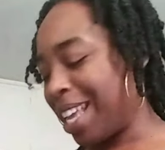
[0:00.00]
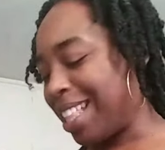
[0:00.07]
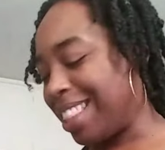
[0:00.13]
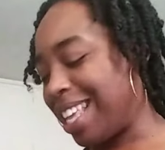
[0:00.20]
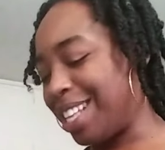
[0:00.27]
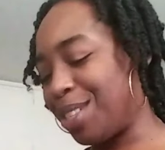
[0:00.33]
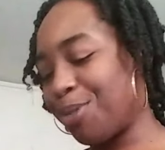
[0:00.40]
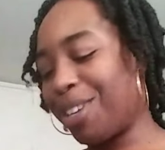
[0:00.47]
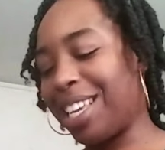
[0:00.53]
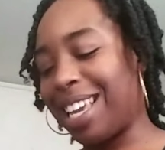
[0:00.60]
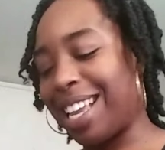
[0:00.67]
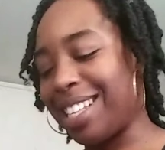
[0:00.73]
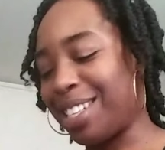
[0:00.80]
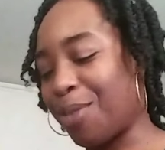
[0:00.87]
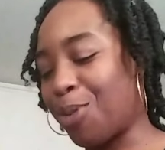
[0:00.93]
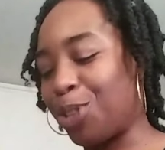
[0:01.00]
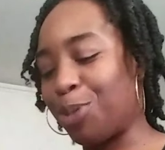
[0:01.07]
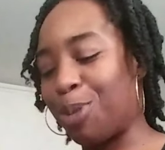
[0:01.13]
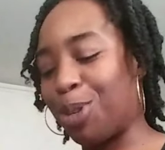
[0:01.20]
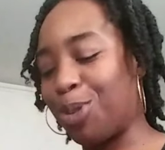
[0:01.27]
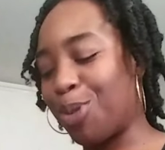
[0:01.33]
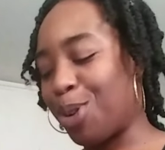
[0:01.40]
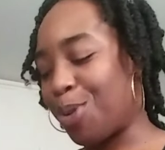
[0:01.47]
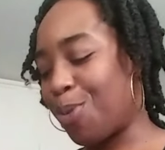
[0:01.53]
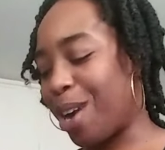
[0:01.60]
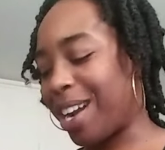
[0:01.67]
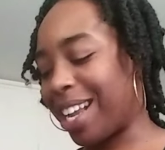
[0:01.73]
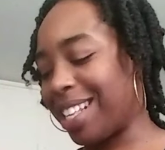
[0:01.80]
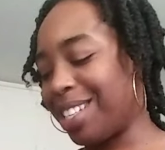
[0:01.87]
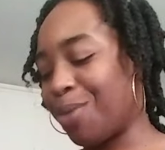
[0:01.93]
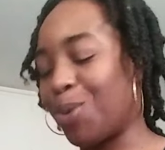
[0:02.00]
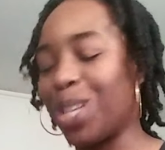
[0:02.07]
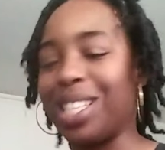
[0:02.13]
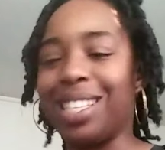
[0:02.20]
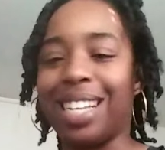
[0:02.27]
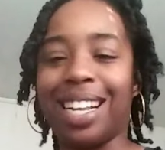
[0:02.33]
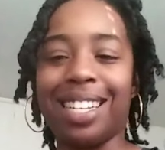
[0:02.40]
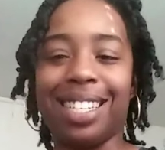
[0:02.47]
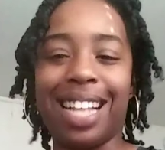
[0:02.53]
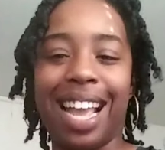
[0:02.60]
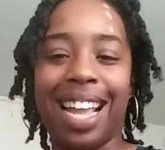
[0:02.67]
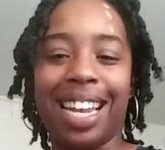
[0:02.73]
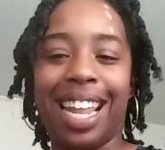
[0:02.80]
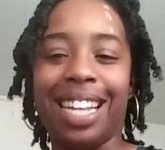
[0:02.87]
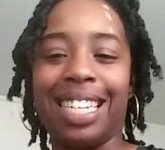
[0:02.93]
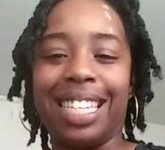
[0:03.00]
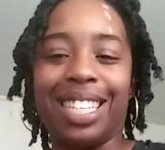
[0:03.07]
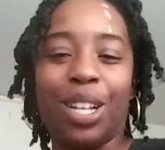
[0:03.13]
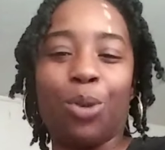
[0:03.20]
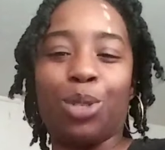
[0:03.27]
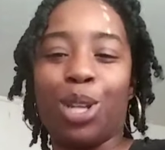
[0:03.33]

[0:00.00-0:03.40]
This weekend, someone's been doing the work and someone sees that and they just so